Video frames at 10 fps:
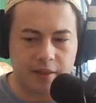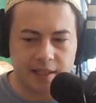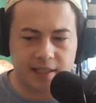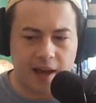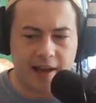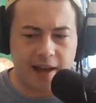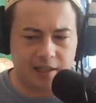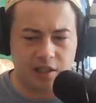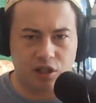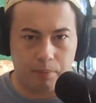This guy
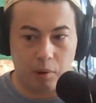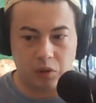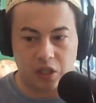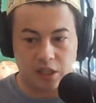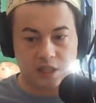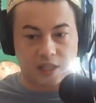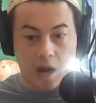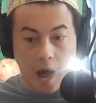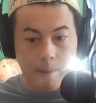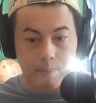is supposed to
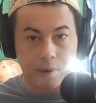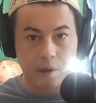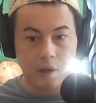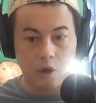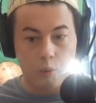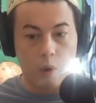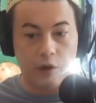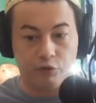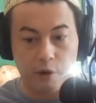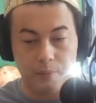stop,
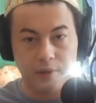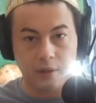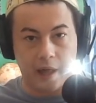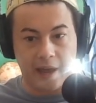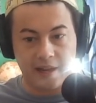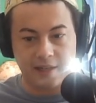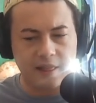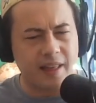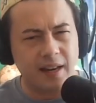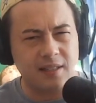wait for him to land,
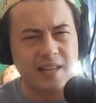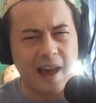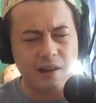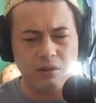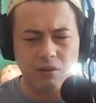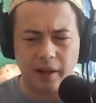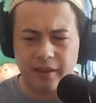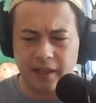and then tackle?